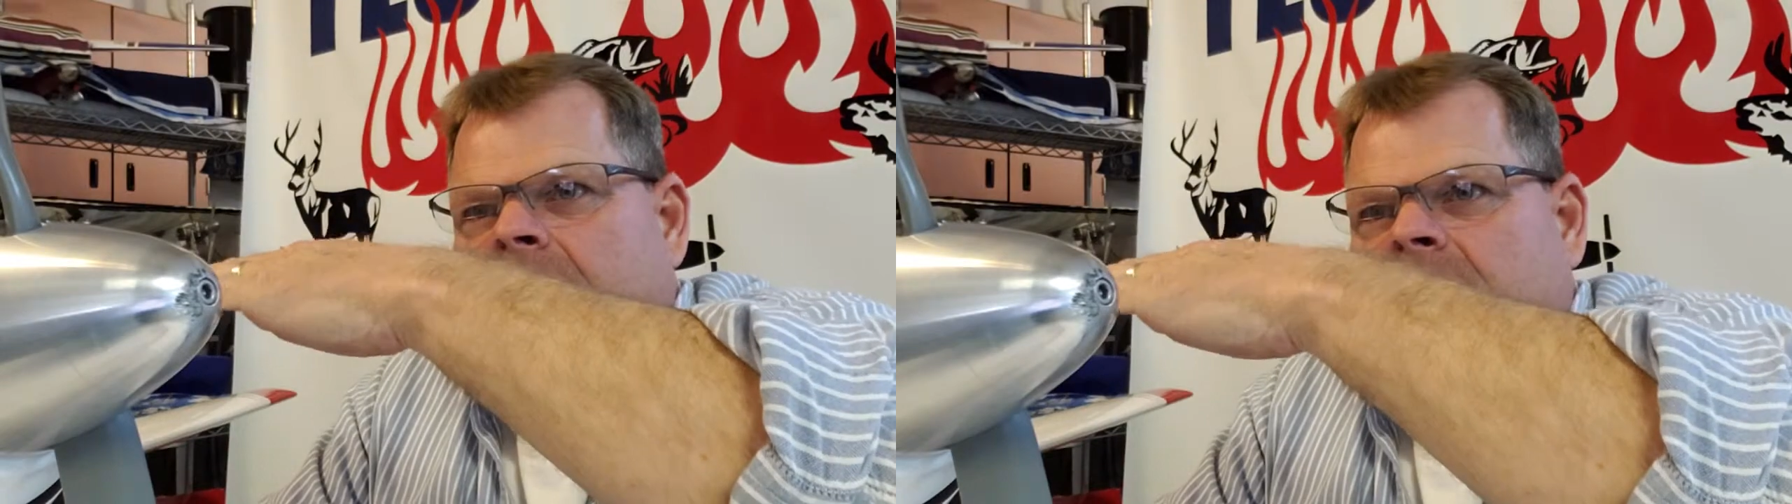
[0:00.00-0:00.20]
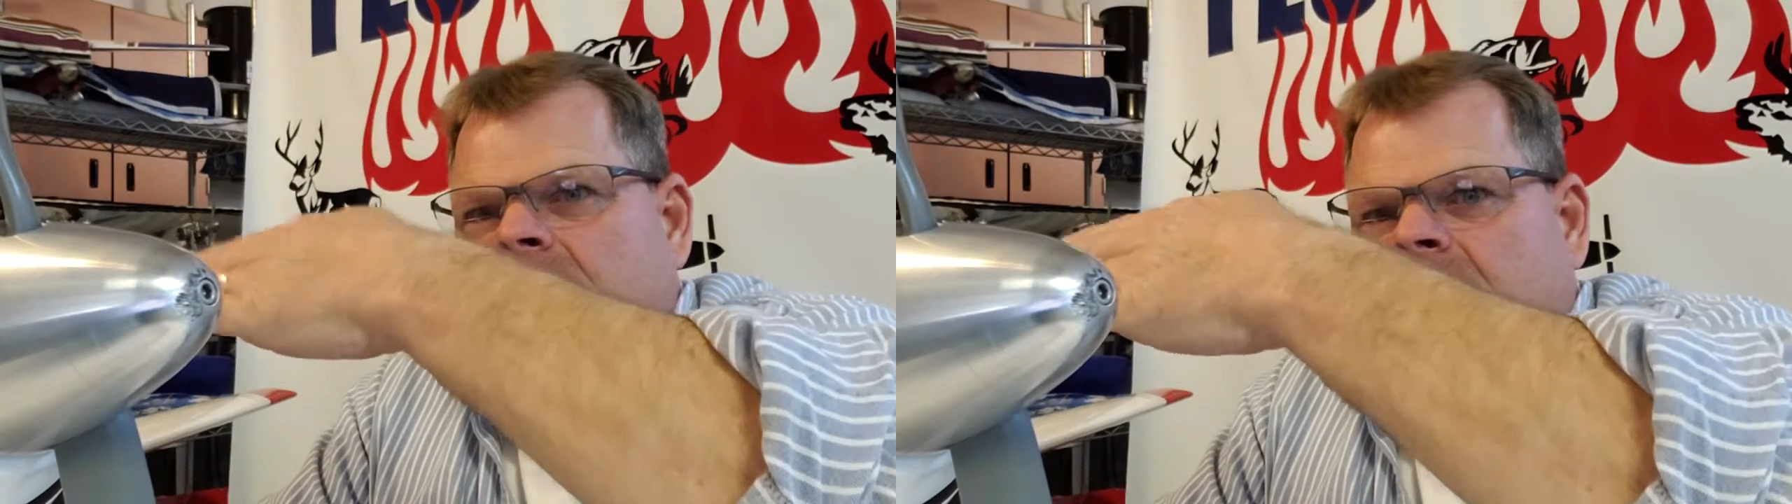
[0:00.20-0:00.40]

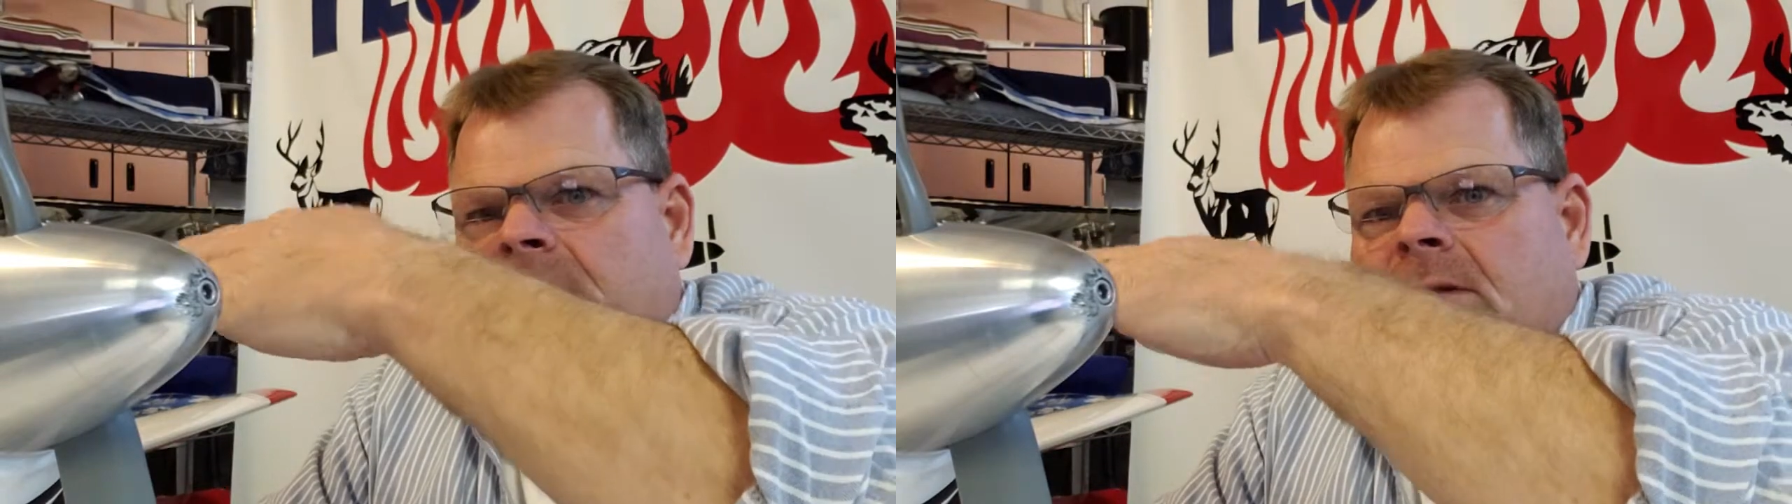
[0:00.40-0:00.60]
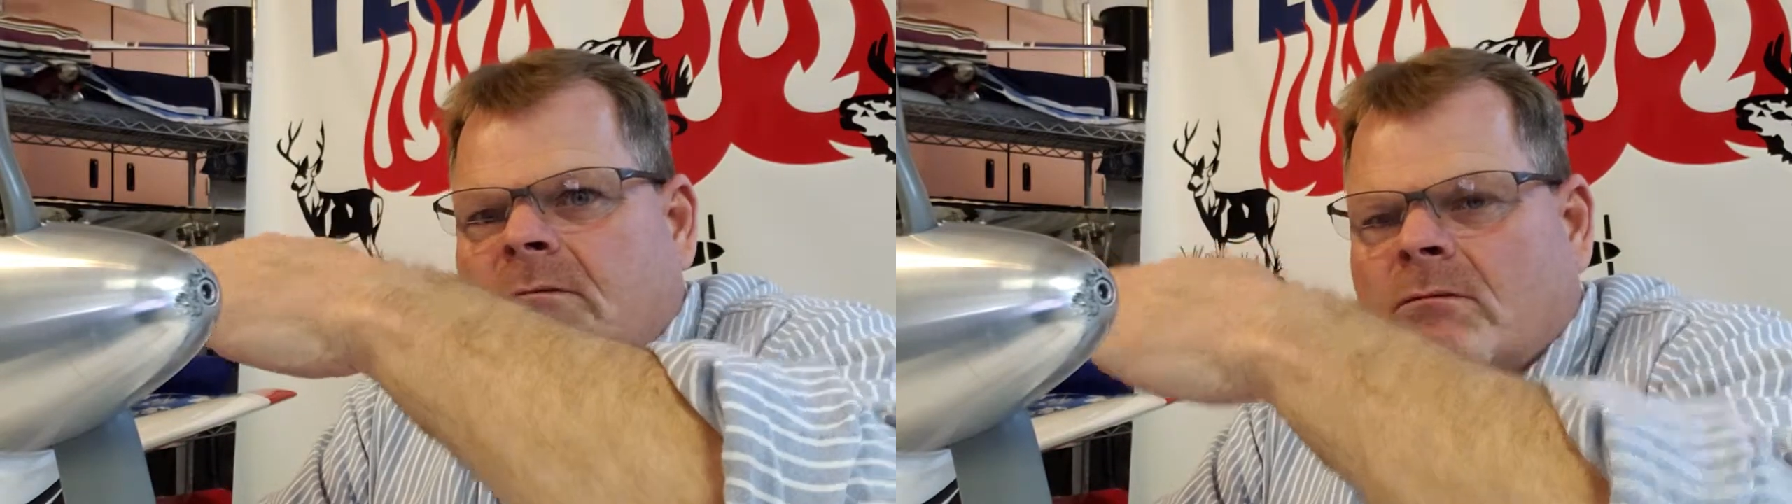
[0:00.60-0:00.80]

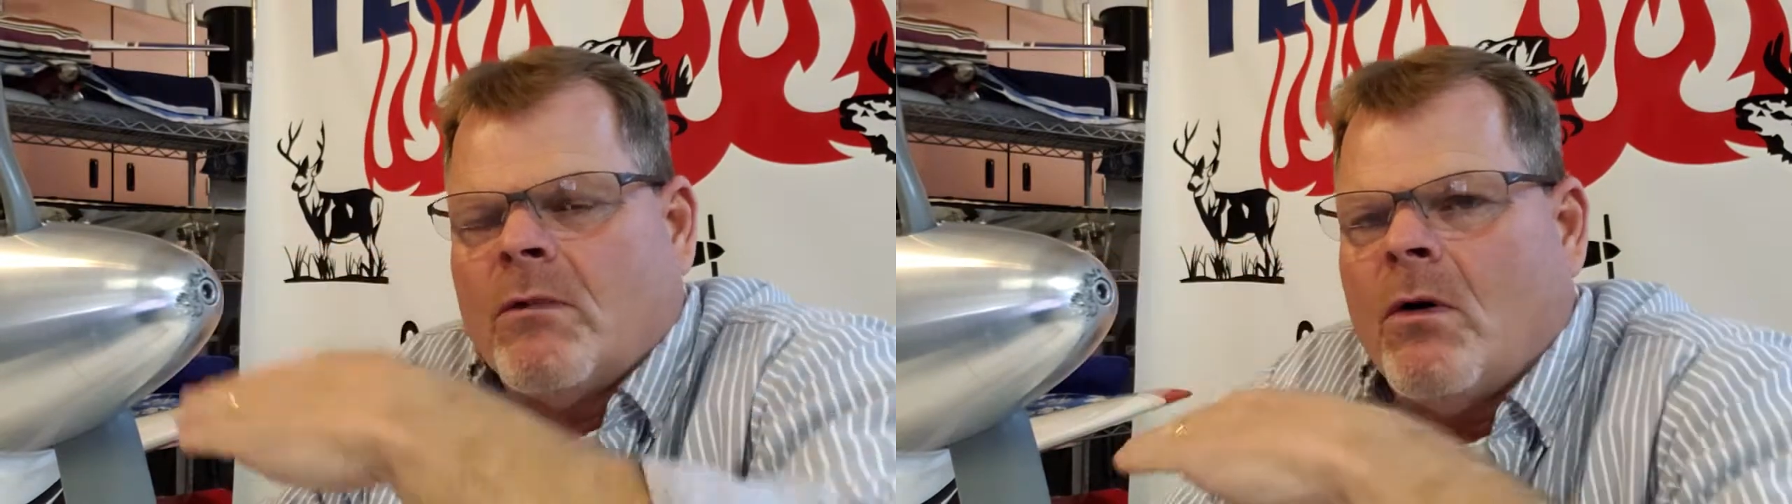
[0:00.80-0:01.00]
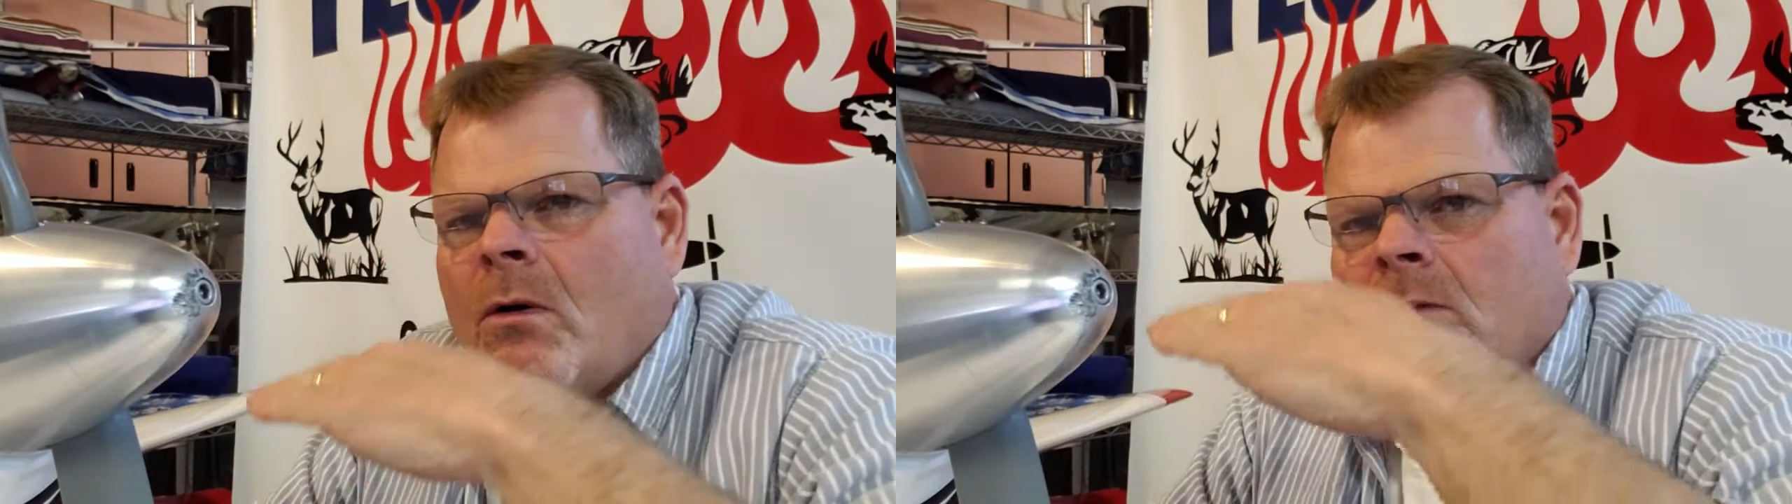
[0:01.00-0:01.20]
actually
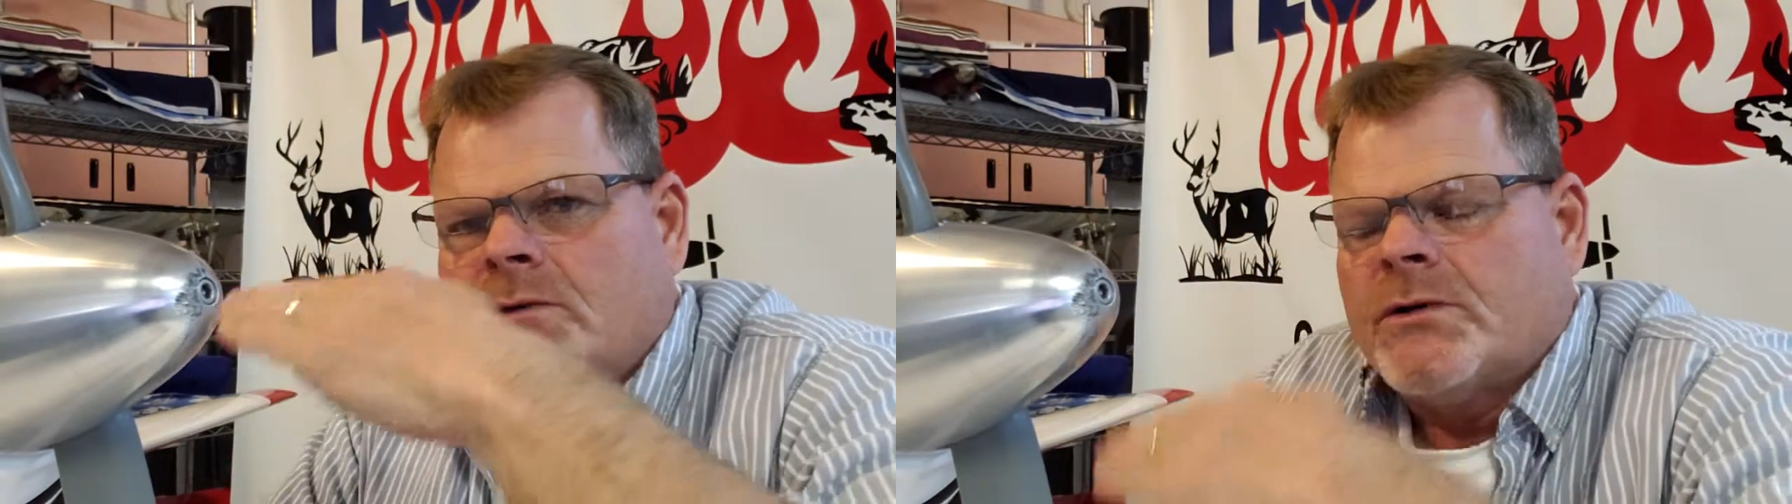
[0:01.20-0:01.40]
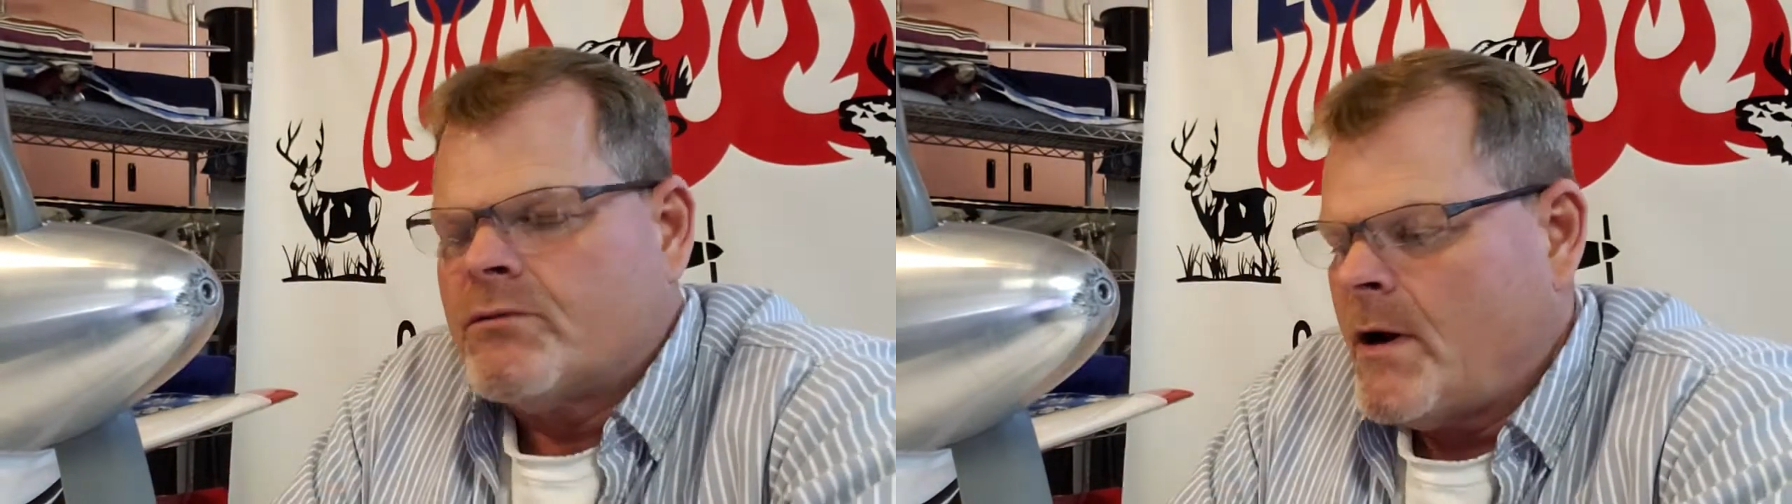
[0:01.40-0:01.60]
roll
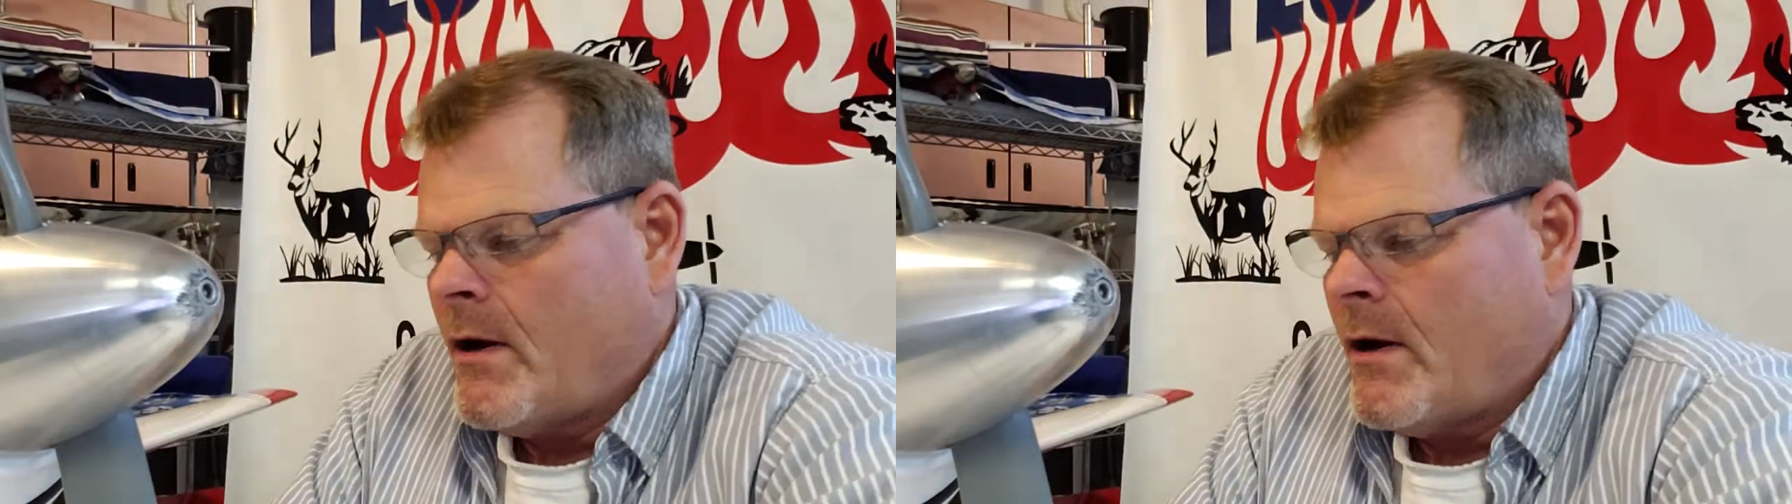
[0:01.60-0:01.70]
just right,